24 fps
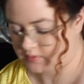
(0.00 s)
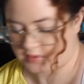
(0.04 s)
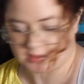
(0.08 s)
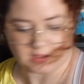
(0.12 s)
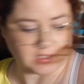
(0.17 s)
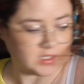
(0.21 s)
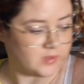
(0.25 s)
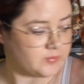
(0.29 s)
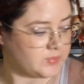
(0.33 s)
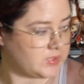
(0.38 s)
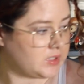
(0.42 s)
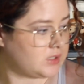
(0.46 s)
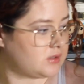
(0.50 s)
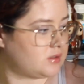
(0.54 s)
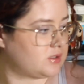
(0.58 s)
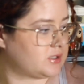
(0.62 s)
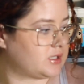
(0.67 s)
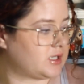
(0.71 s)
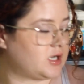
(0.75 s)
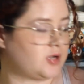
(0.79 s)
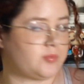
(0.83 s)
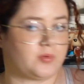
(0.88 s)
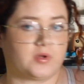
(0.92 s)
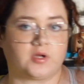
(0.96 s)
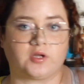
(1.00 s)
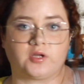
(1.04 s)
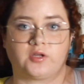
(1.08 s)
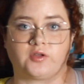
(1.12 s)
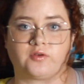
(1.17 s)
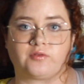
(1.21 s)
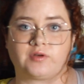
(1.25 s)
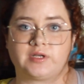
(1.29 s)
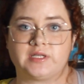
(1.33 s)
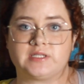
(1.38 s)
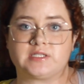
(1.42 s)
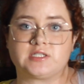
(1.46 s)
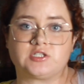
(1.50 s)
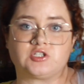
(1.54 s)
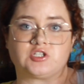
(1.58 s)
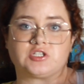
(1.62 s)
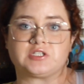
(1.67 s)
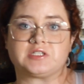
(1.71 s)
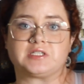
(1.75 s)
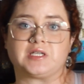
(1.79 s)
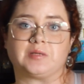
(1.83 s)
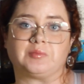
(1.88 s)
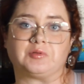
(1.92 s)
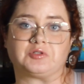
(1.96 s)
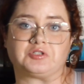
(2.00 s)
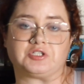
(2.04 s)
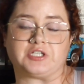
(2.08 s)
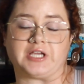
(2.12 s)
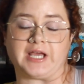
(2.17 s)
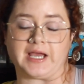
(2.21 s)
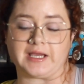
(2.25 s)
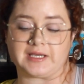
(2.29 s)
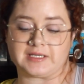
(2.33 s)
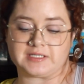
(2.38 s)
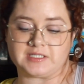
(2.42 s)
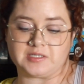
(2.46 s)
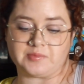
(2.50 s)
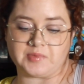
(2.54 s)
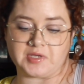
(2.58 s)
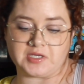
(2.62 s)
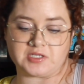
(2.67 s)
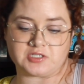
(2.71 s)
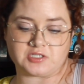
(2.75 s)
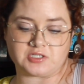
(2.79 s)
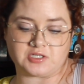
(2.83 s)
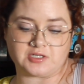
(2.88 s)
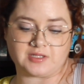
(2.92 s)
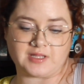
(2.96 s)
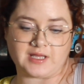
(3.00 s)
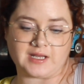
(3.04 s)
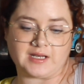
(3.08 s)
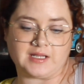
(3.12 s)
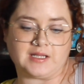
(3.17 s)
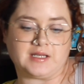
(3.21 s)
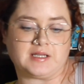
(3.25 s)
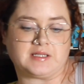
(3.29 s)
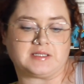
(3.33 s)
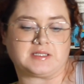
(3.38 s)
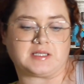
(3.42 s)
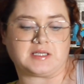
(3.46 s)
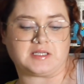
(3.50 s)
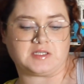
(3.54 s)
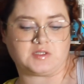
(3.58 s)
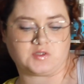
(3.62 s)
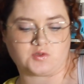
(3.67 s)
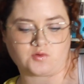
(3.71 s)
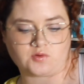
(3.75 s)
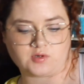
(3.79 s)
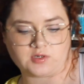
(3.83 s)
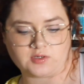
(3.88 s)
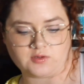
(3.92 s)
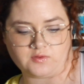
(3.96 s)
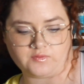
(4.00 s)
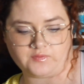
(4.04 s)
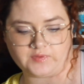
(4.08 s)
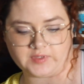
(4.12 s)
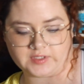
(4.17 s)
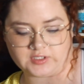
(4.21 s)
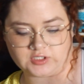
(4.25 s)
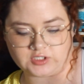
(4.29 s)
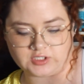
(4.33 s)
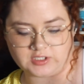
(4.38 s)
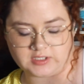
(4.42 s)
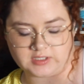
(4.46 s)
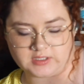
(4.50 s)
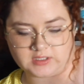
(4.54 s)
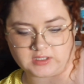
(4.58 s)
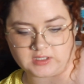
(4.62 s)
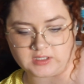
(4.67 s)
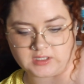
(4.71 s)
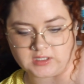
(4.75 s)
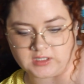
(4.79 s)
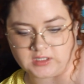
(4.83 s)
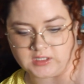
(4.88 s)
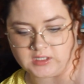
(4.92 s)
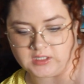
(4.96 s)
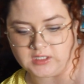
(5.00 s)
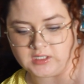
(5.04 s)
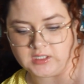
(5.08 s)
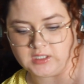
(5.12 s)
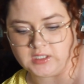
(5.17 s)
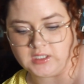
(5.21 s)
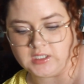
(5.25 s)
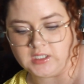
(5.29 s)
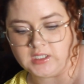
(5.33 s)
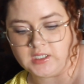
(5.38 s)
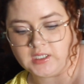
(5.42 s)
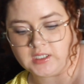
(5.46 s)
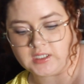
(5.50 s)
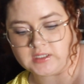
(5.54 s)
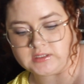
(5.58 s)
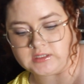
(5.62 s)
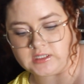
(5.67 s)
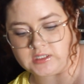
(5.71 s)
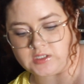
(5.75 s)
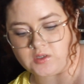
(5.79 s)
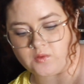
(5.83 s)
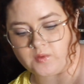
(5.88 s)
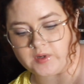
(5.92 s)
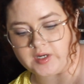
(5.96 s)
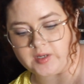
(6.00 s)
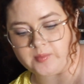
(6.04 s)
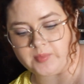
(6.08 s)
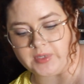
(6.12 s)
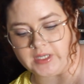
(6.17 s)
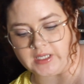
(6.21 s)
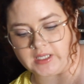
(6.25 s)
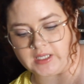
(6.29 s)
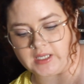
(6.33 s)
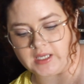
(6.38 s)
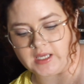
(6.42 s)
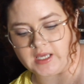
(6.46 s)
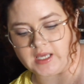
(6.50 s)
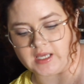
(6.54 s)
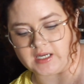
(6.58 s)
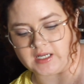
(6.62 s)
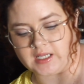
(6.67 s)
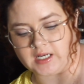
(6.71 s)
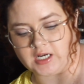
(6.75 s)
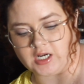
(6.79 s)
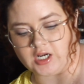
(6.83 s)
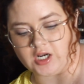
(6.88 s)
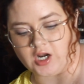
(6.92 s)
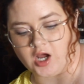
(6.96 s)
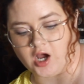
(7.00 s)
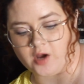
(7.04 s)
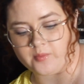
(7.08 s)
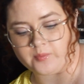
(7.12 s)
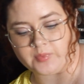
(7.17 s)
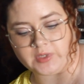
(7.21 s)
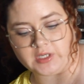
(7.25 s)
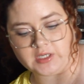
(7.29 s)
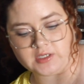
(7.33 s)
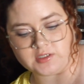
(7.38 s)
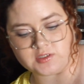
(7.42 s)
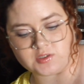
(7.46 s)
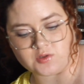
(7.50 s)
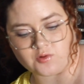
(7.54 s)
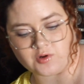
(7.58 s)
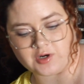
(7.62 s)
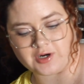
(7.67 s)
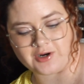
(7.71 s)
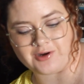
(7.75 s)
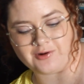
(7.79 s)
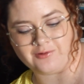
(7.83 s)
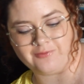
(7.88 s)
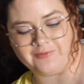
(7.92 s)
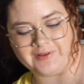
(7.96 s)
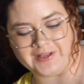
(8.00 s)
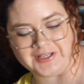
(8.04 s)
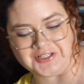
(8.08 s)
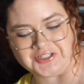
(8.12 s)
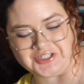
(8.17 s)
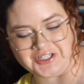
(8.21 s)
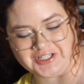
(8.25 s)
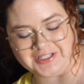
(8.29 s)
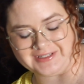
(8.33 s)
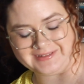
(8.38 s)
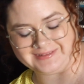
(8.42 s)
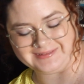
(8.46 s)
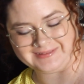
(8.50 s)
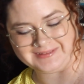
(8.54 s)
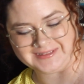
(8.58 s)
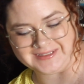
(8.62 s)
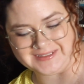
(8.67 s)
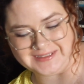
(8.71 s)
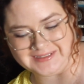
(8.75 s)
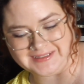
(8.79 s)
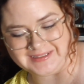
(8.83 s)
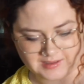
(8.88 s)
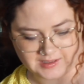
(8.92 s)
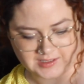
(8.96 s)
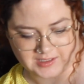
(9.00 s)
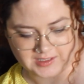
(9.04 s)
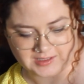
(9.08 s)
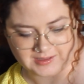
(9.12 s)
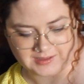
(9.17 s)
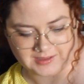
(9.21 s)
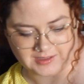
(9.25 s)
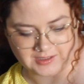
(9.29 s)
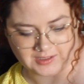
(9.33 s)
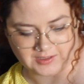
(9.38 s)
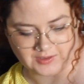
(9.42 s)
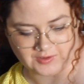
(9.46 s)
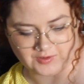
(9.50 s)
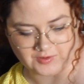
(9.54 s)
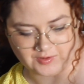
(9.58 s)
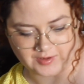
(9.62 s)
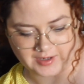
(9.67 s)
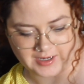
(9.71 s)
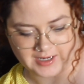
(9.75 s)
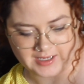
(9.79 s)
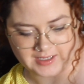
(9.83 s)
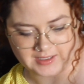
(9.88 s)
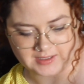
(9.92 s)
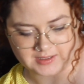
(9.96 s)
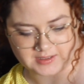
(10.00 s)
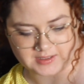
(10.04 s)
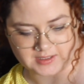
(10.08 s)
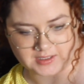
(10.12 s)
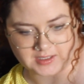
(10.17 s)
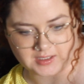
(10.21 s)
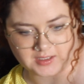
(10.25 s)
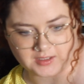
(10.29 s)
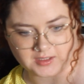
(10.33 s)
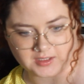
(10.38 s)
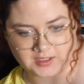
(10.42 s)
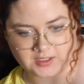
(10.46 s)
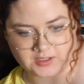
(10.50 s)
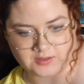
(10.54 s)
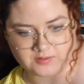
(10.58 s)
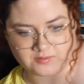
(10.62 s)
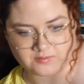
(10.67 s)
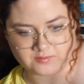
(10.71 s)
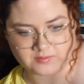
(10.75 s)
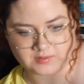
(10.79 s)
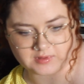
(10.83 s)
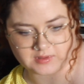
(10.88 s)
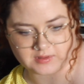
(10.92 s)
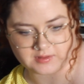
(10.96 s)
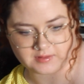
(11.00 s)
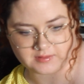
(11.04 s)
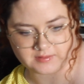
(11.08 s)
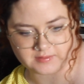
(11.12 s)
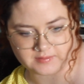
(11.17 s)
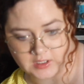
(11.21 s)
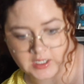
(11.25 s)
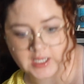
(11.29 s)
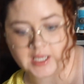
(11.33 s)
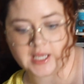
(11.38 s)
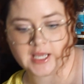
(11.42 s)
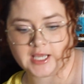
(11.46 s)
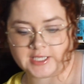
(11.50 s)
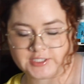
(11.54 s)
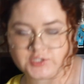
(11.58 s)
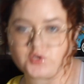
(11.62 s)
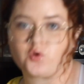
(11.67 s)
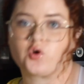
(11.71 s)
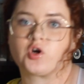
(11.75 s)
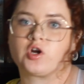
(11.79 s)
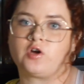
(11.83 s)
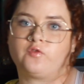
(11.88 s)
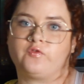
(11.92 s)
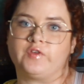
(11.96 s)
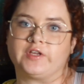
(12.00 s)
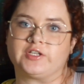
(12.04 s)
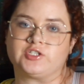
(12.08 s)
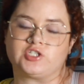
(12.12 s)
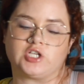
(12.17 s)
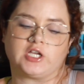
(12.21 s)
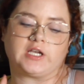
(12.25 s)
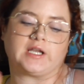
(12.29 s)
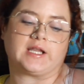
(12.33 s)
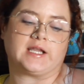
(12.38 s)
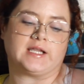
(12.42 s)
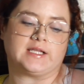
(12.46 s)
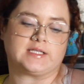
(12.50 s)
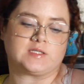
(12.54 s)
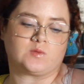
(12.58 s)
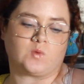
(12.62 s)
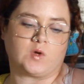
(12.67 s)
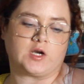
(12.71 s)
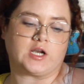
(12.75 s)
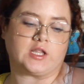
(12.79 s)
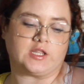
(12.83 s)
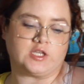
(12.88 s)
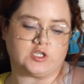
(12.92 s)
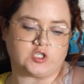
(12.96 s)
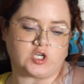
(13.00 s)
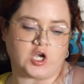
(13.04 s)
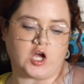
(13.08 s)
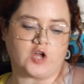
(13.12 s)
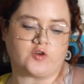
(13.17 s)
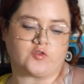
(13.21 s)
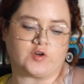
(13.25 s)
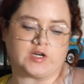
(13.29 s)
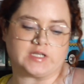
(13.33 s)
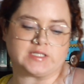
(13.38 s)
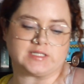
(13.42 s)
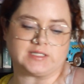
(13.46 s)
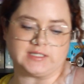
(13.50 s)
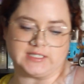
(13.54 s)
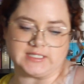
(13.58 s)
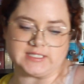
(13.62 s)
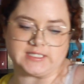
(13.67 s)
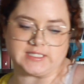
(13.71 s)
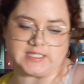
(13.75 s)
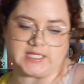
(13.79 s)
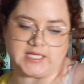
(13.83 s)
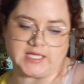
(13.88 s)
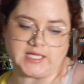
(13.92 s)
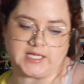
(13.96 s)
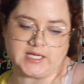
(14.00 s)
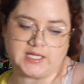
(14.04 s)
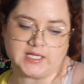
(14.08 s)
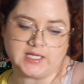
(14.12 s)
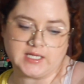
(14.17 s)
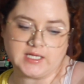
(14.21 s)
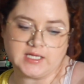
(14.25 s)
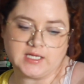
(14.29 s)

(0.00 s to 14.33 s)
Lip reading: Let me look it up on Goodreads and just double check to make sure that it is a historical fiction. Because I don't want to pick it and it not be historical fiction. The Great Alone. Historical fiction. It's one of the genres listed.